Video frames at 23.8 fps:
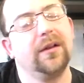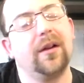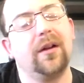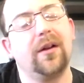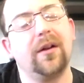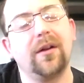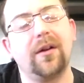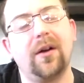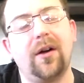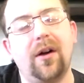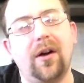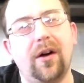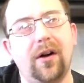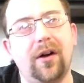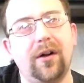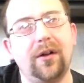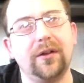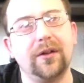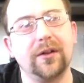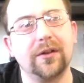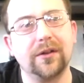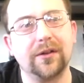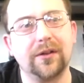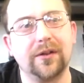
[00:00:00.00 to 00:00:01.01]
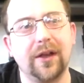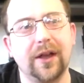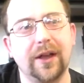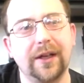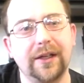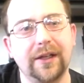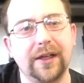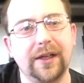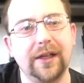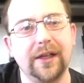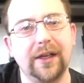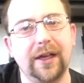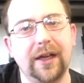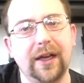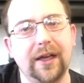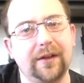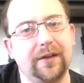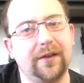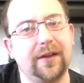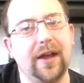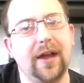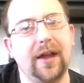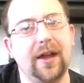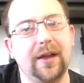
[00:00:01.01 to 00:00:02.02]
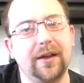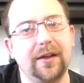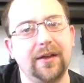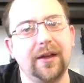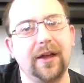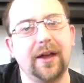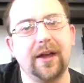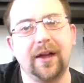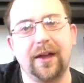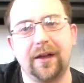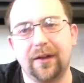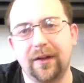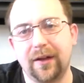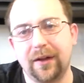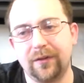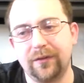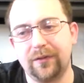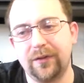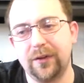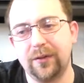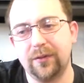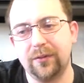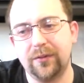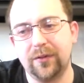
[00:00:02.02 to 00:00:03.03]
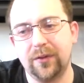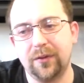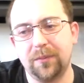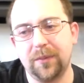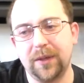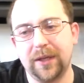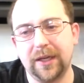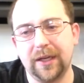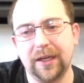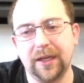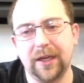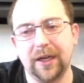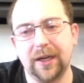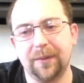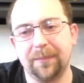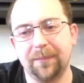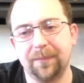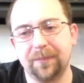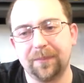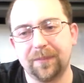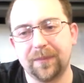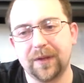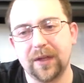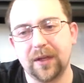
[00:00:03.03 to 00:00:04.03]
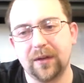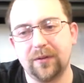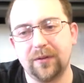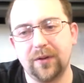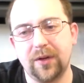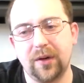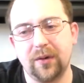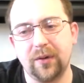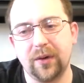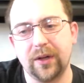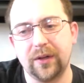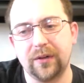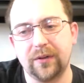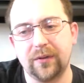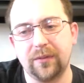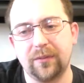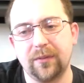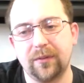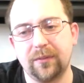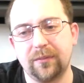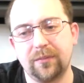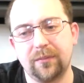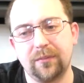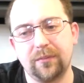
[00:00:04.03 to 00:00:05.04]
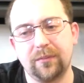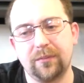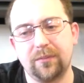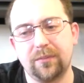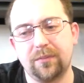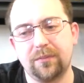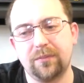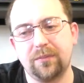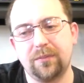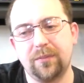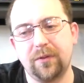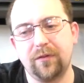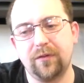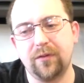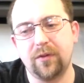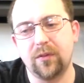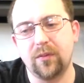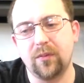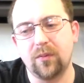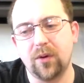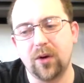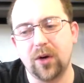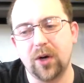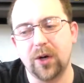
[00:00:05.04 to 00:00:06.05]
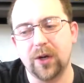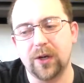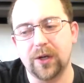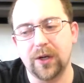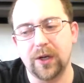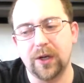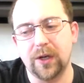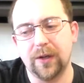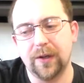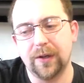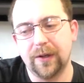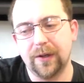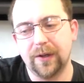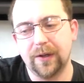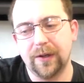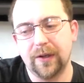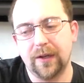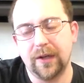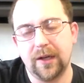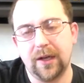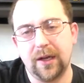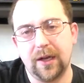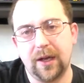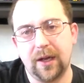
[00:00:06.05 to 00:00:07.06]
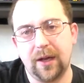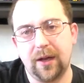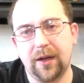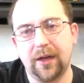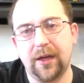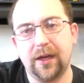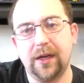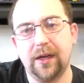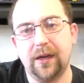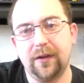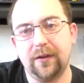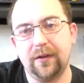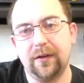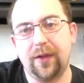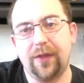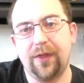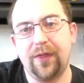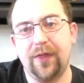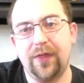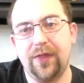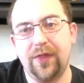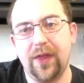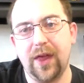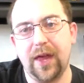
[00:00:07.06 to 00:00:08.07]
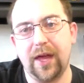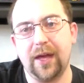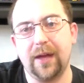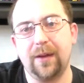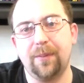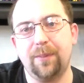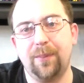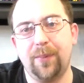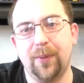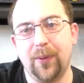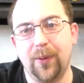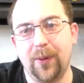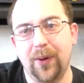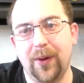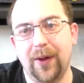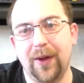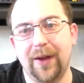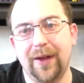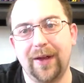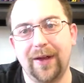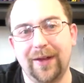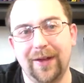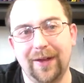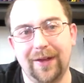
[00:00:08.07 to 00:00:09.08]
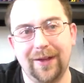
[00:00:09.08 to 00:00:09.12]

Long Haul looks like he's had uh, a few too many um, donuts before work. Uh, he is a thick boy.